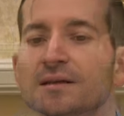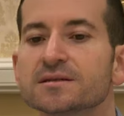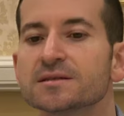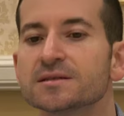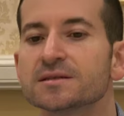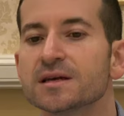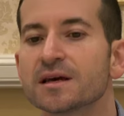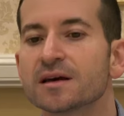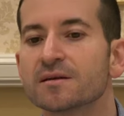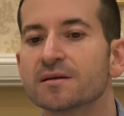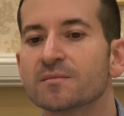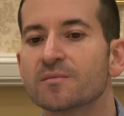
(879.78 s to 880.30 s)
As a
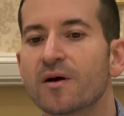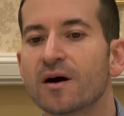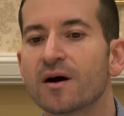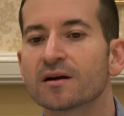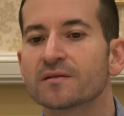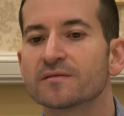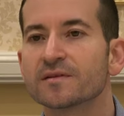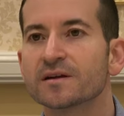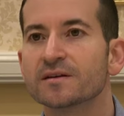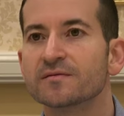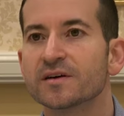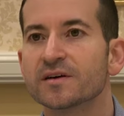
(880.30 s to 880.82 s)
second part
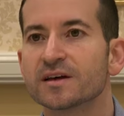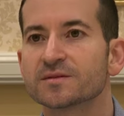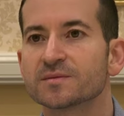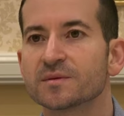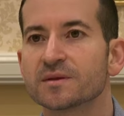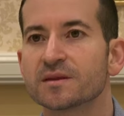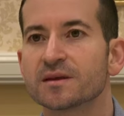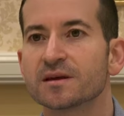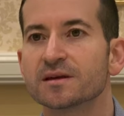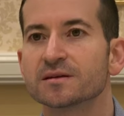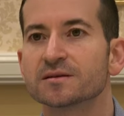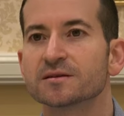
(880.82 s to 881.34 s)
of the
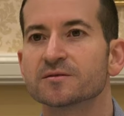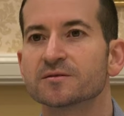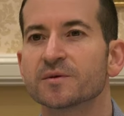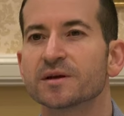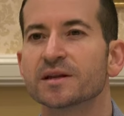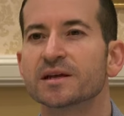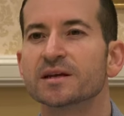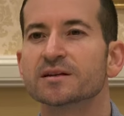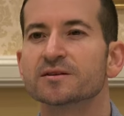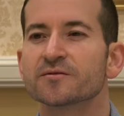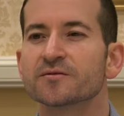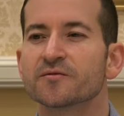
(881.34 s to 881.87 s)
investment thesis, we
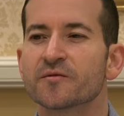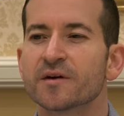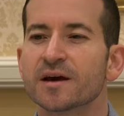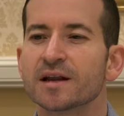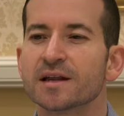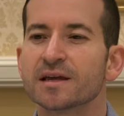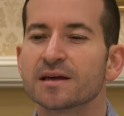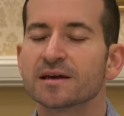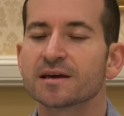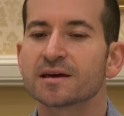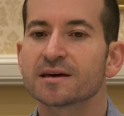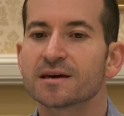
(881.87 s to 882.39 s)
need to
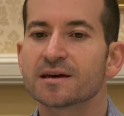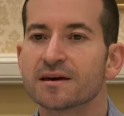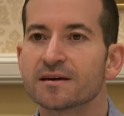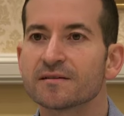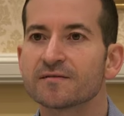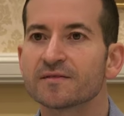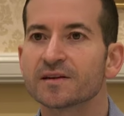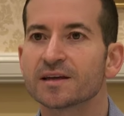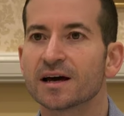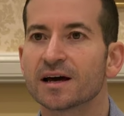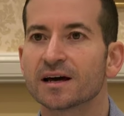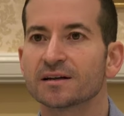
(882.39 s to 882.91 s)
really
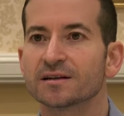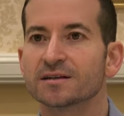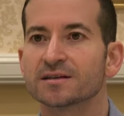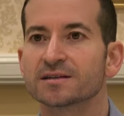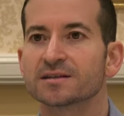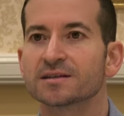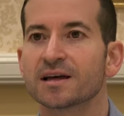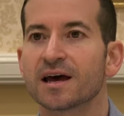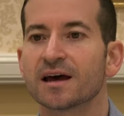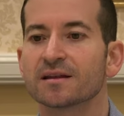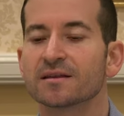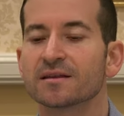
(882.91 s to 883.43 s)
carefully
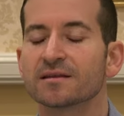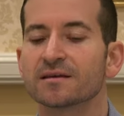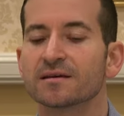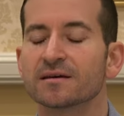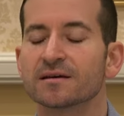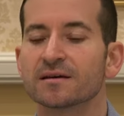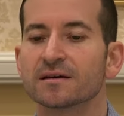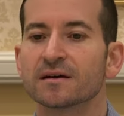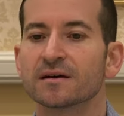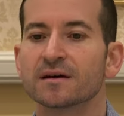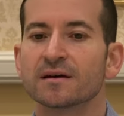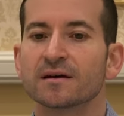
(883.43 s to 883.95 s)
understand
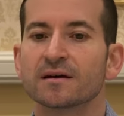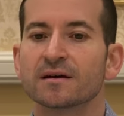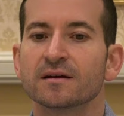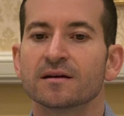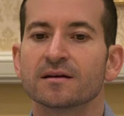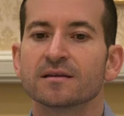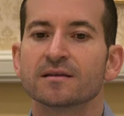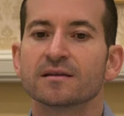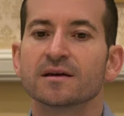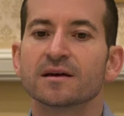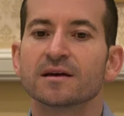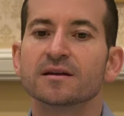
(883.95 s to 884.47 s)
the
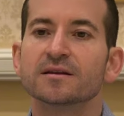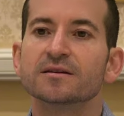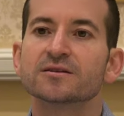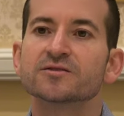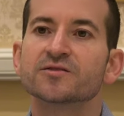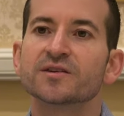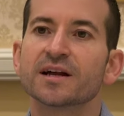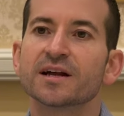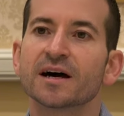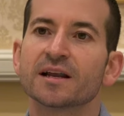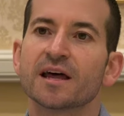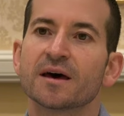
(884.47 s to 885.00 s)

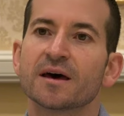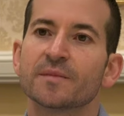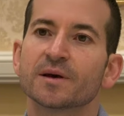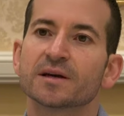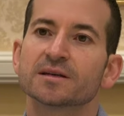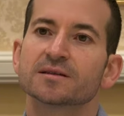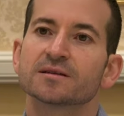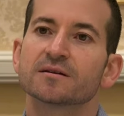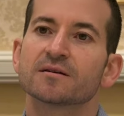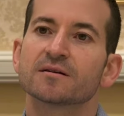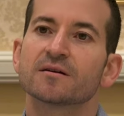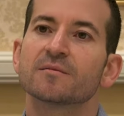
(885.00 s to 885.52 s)
industry
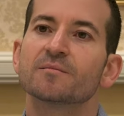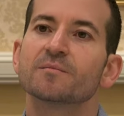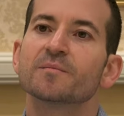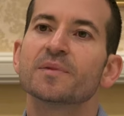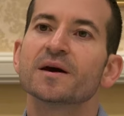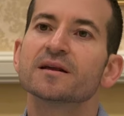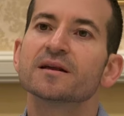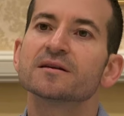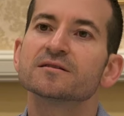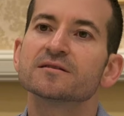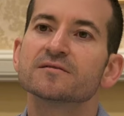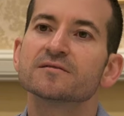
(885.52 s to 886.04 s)
dynamics, the
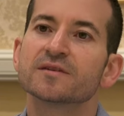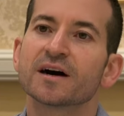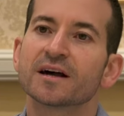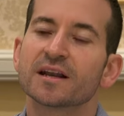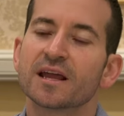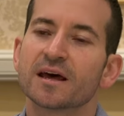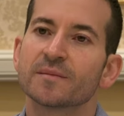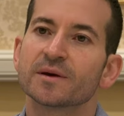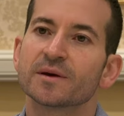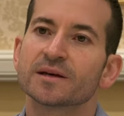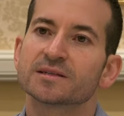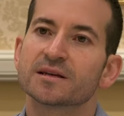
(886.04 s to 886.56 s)
competitive
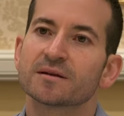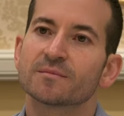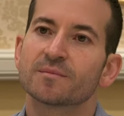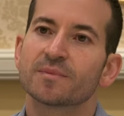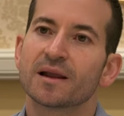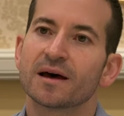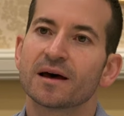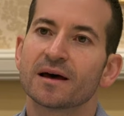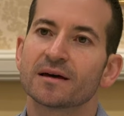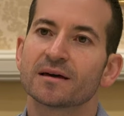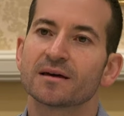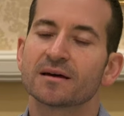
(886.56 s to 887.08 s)
dynamics at
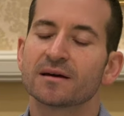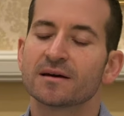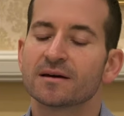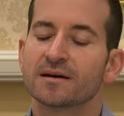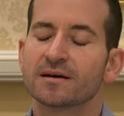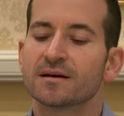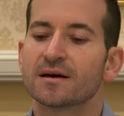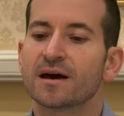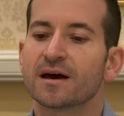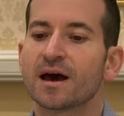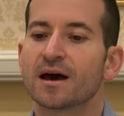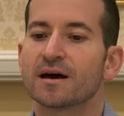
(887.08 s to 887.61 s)
play,
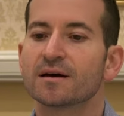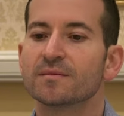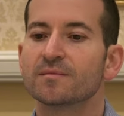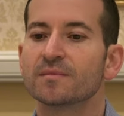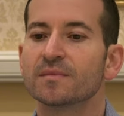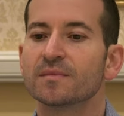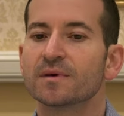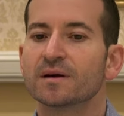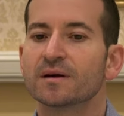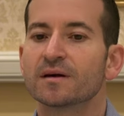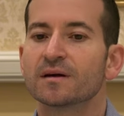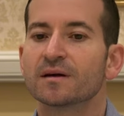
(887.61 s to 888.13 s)

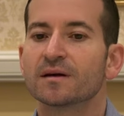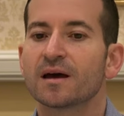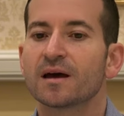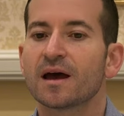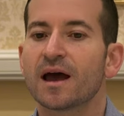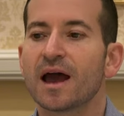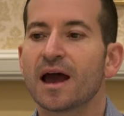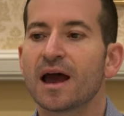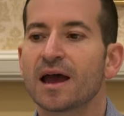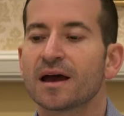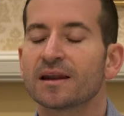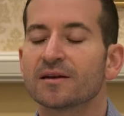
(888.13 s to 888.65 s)

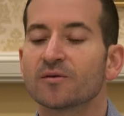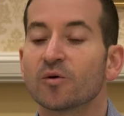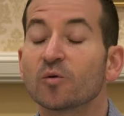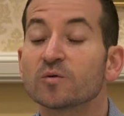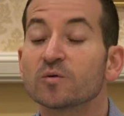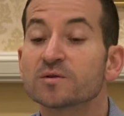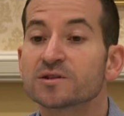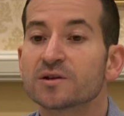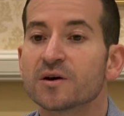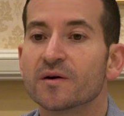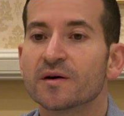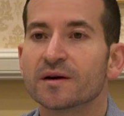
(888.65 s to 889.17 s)
and
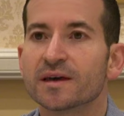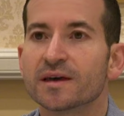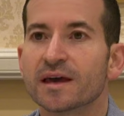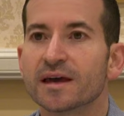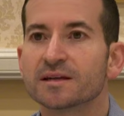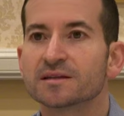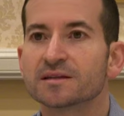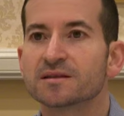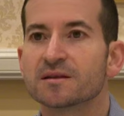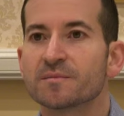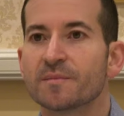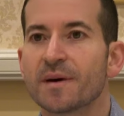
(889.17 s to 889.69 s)
also
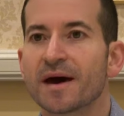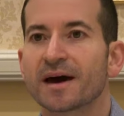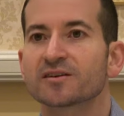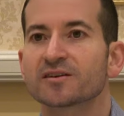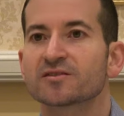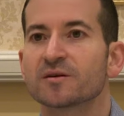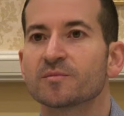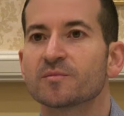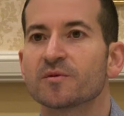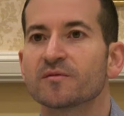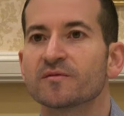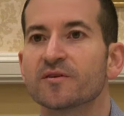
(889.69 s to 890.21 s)
against the
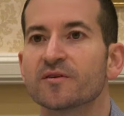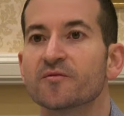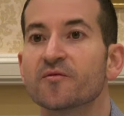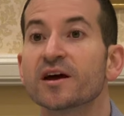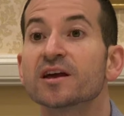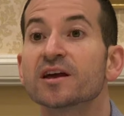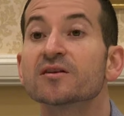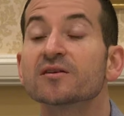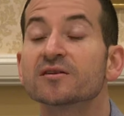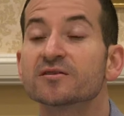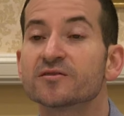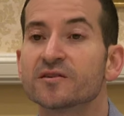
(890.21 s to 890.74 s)
backdrop of the
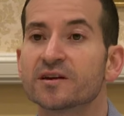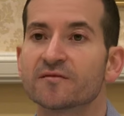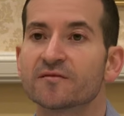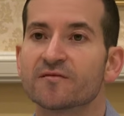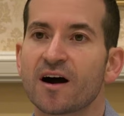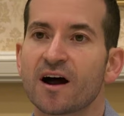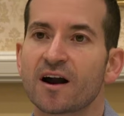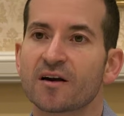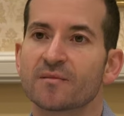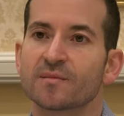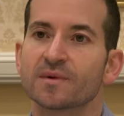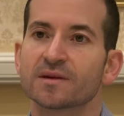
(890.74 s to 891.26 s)
regulatory
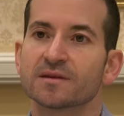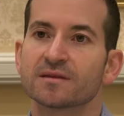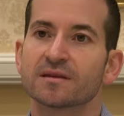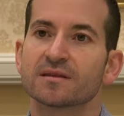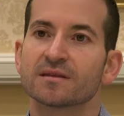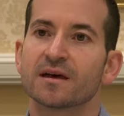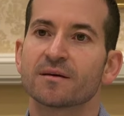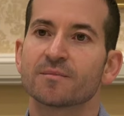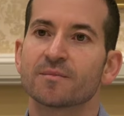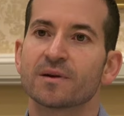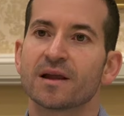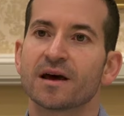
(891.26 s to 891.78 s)
environment that
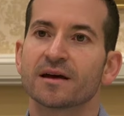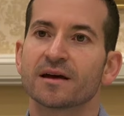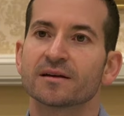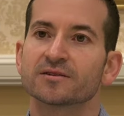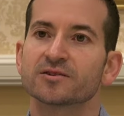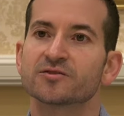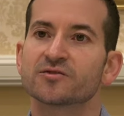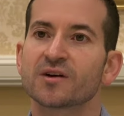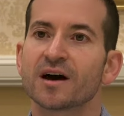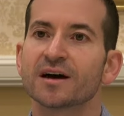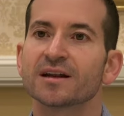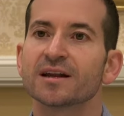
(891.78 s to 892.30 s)
they're playing, to
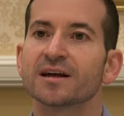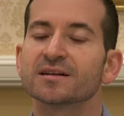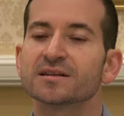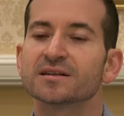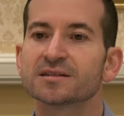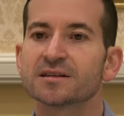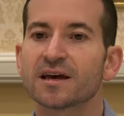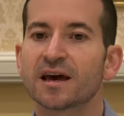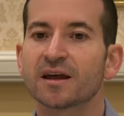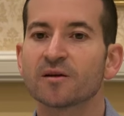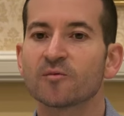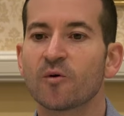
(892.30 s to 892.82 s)
try and
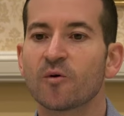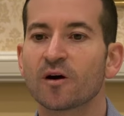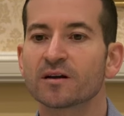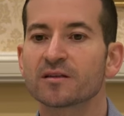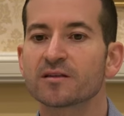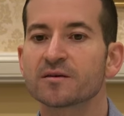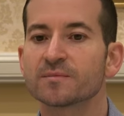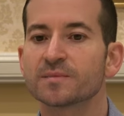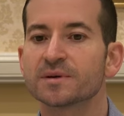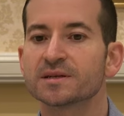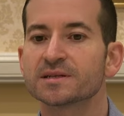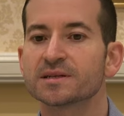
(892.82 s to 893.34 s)
understand what are
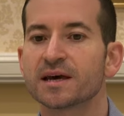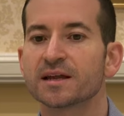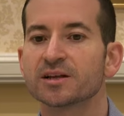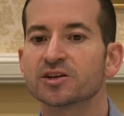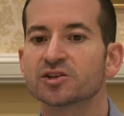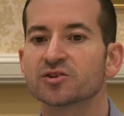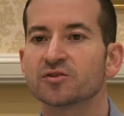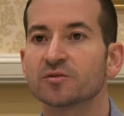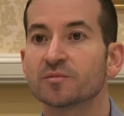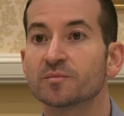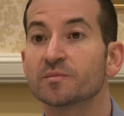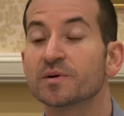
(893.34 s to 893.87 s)
the
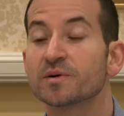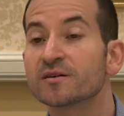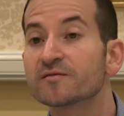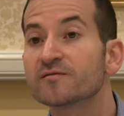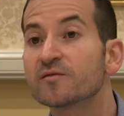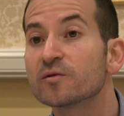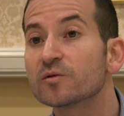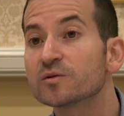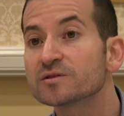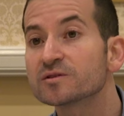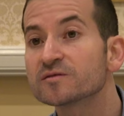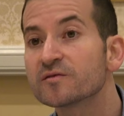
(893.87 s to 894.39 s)
potential
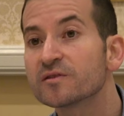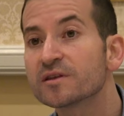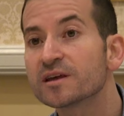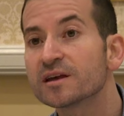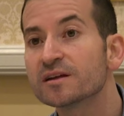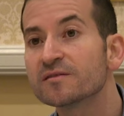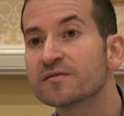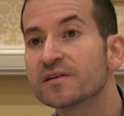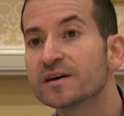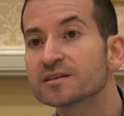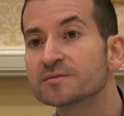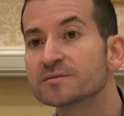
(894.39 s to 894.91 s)
pitfalls for the
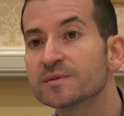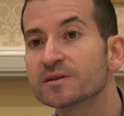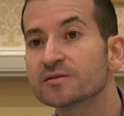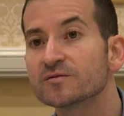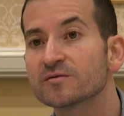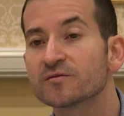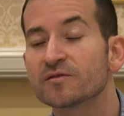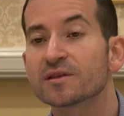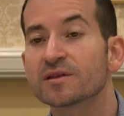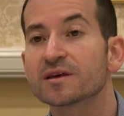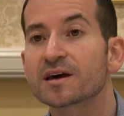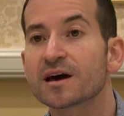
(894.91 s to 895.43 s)
investment
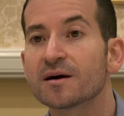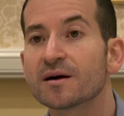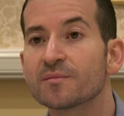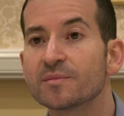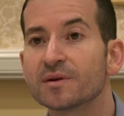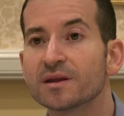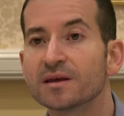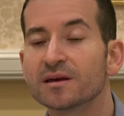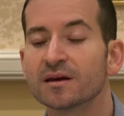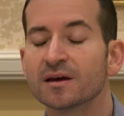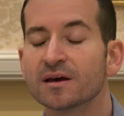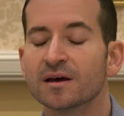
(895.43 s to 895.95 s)
or for the
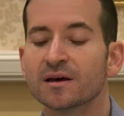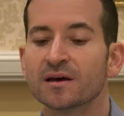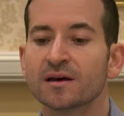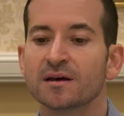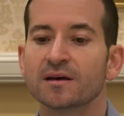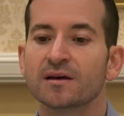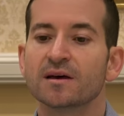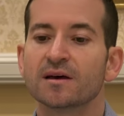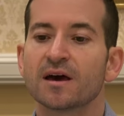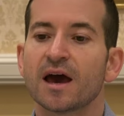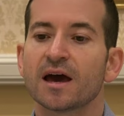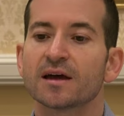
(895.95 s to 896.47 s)
company,
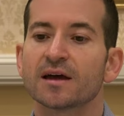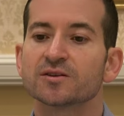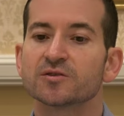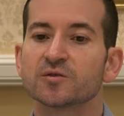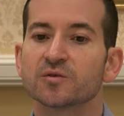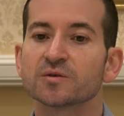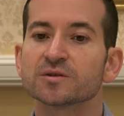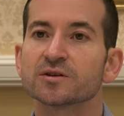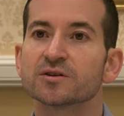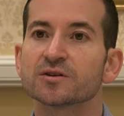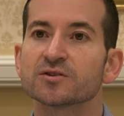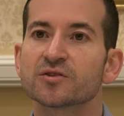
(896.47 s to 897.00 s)
and to
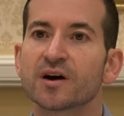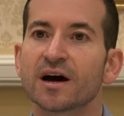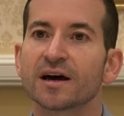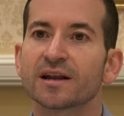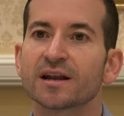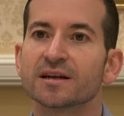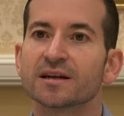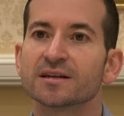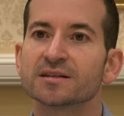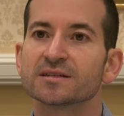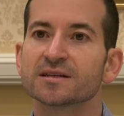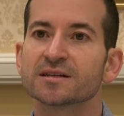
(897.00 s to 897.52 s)
also try and
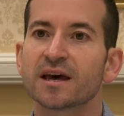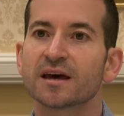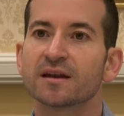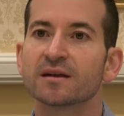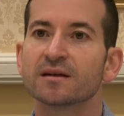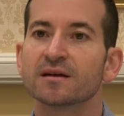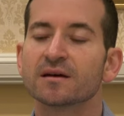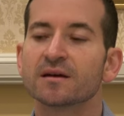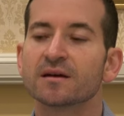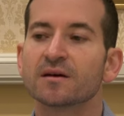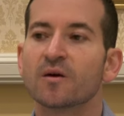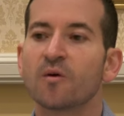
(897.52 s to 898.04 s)

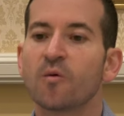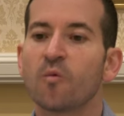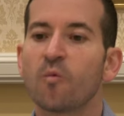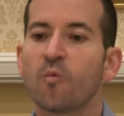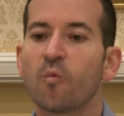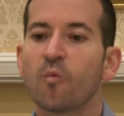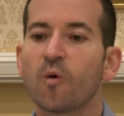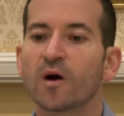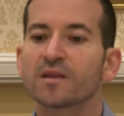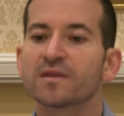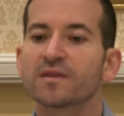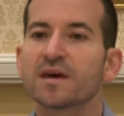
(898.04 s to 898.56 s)
understand
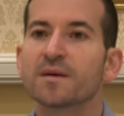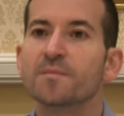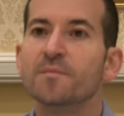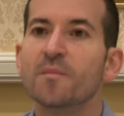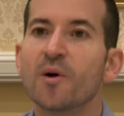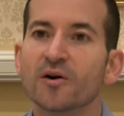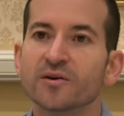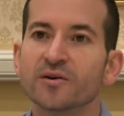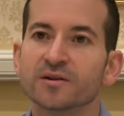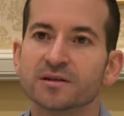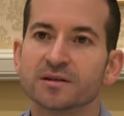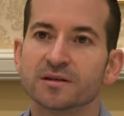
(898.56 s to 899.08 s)
what their
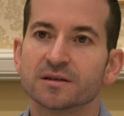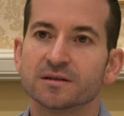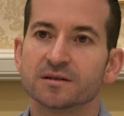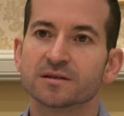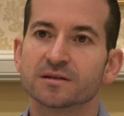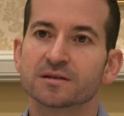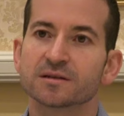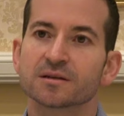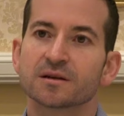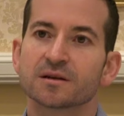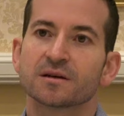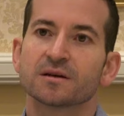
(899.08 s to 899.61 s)
moat
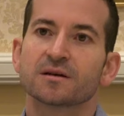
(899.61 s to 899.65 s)
is.